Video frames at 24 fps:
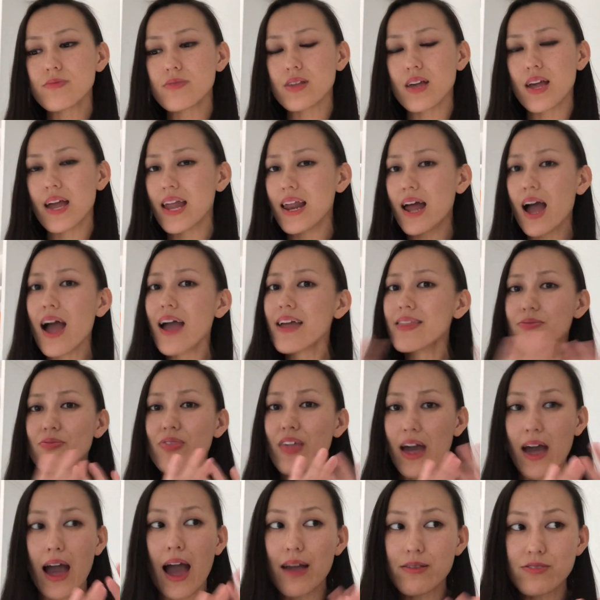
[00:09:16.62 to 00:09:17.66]
And
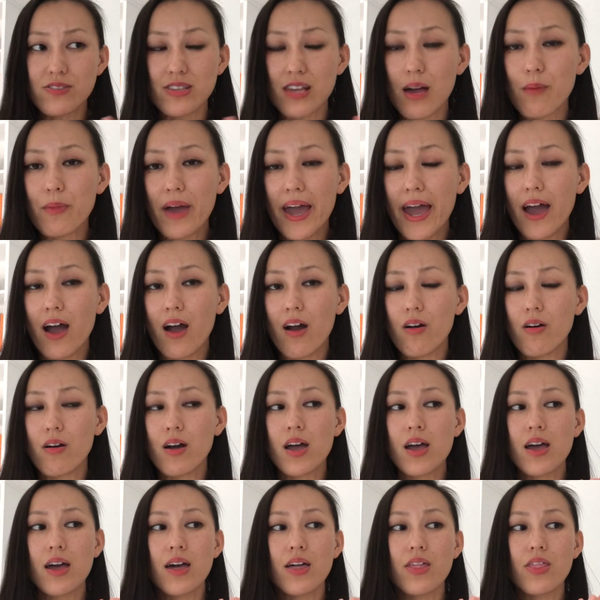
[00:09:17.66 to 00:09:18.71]
I somehow,
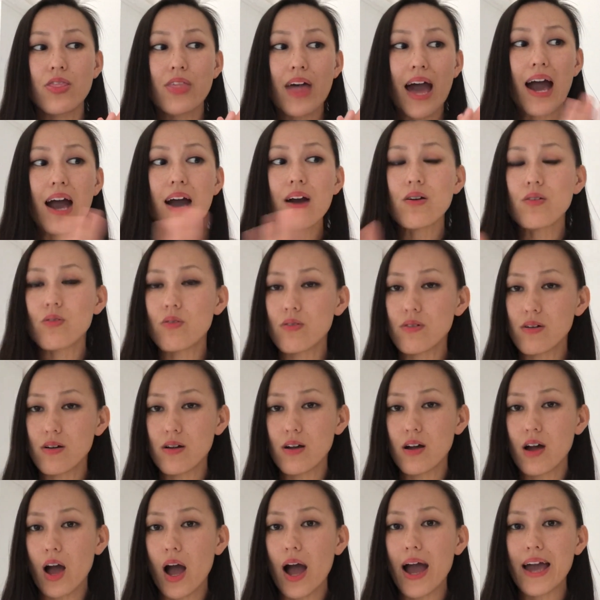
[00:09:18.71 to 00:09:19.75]
that
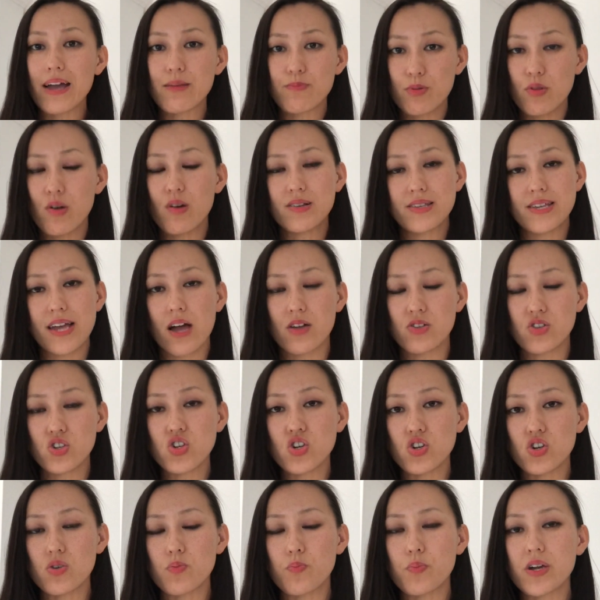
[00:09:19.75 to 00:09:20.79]
I had blocked out
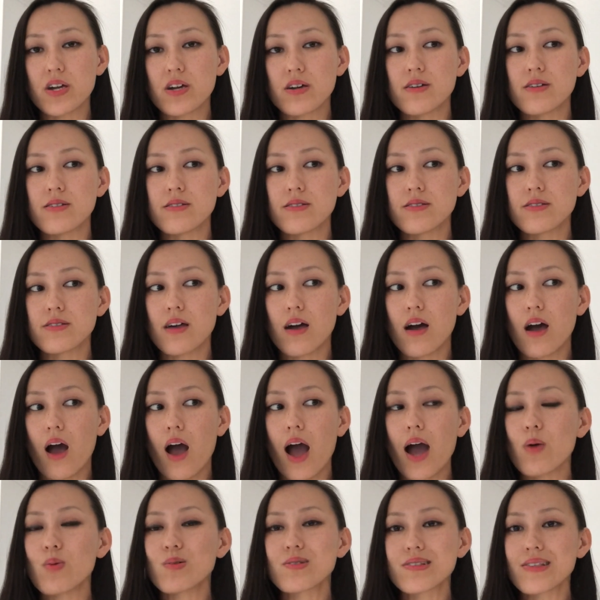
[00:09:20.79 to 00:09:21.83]
too, because
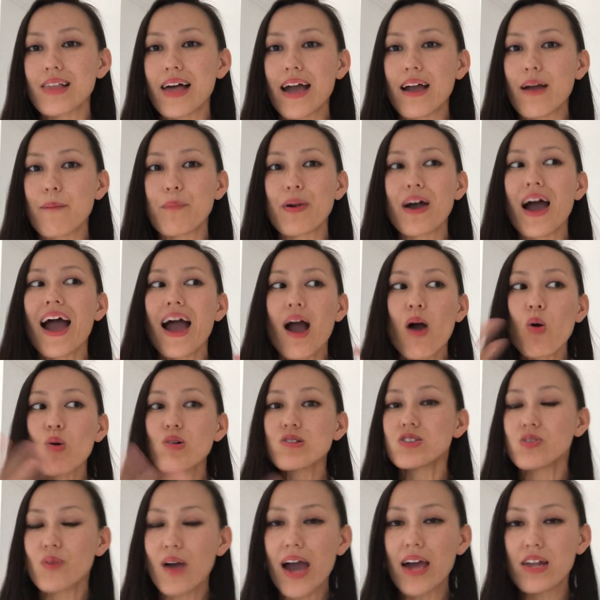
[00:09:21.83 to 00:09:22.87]
I was like, but I
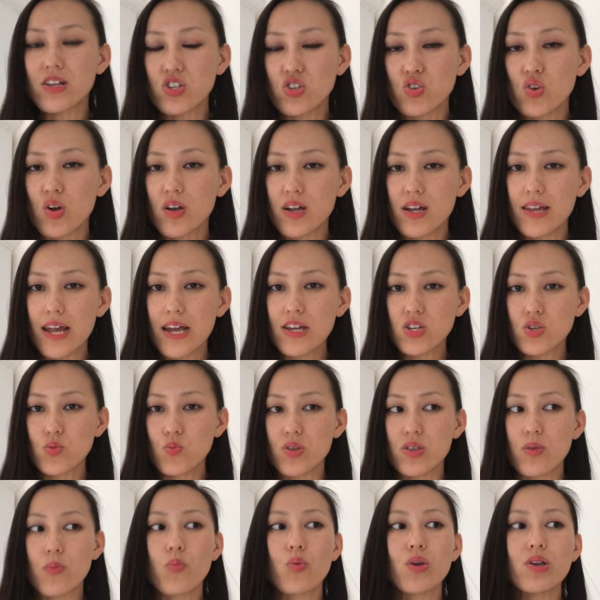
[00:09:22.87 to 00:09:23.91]
also had a strong connection
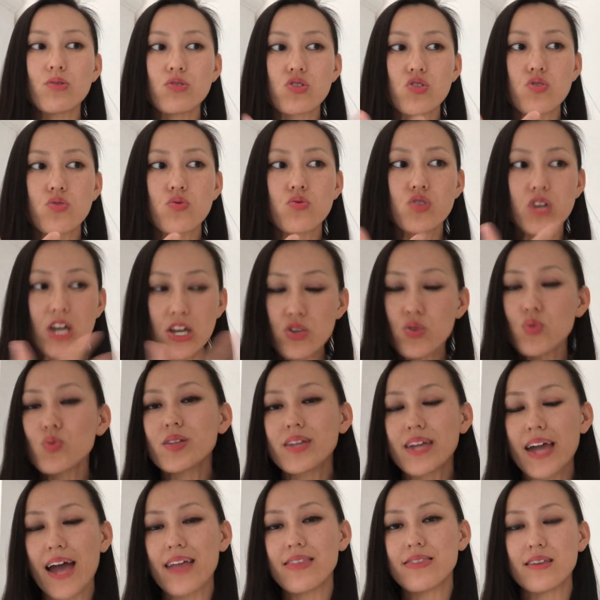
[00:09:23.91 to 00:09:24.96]
with them. We
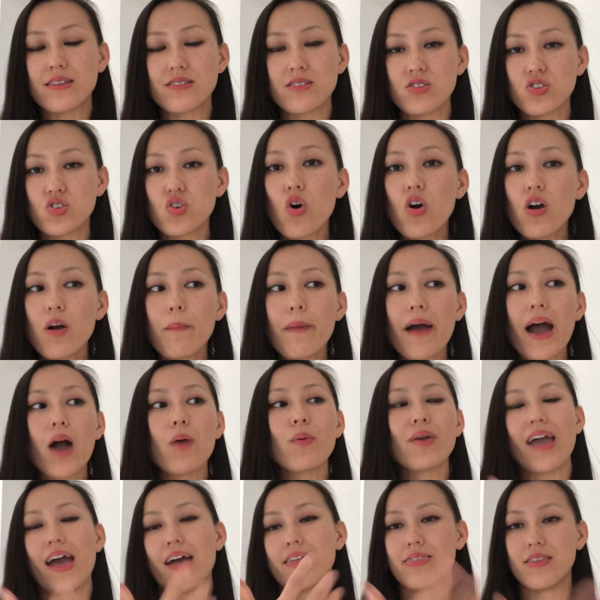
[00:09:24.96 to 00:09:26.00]
genuinely had things to talk about.
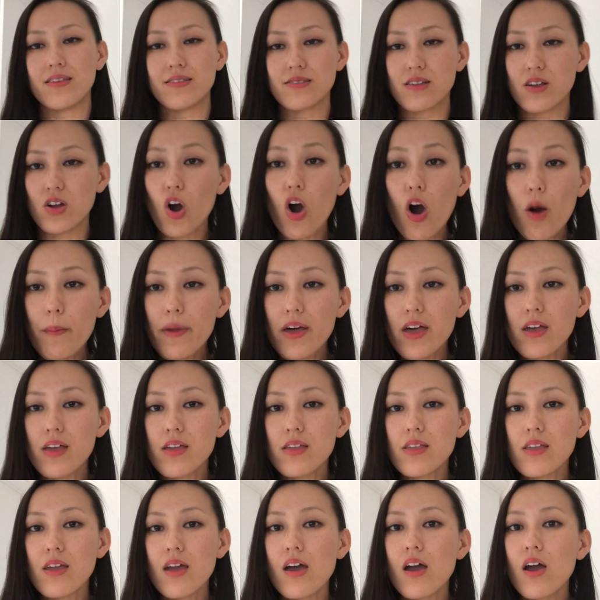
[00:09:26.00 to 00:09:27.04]
We had things in
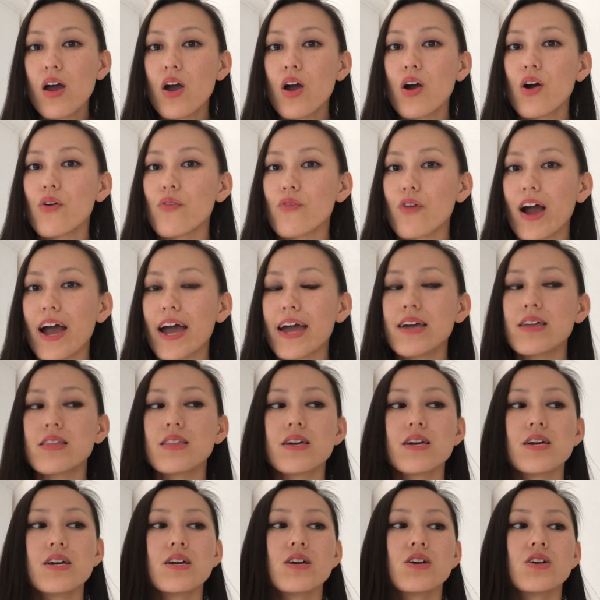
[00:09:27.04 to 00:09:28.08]
common, right?
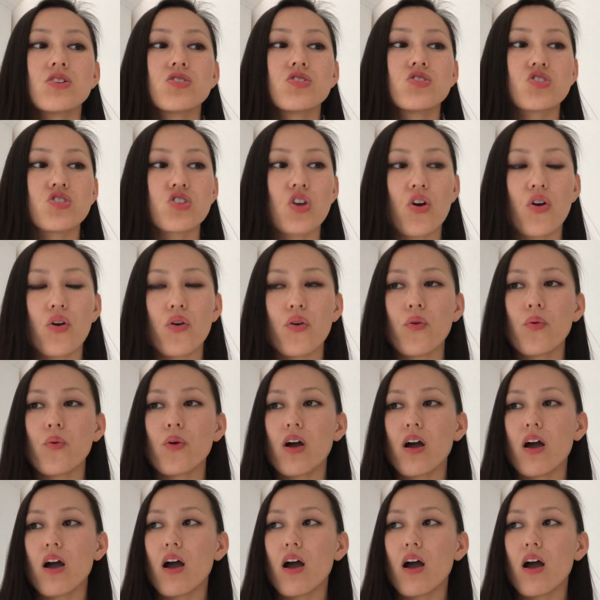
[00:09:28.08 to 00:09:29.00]
So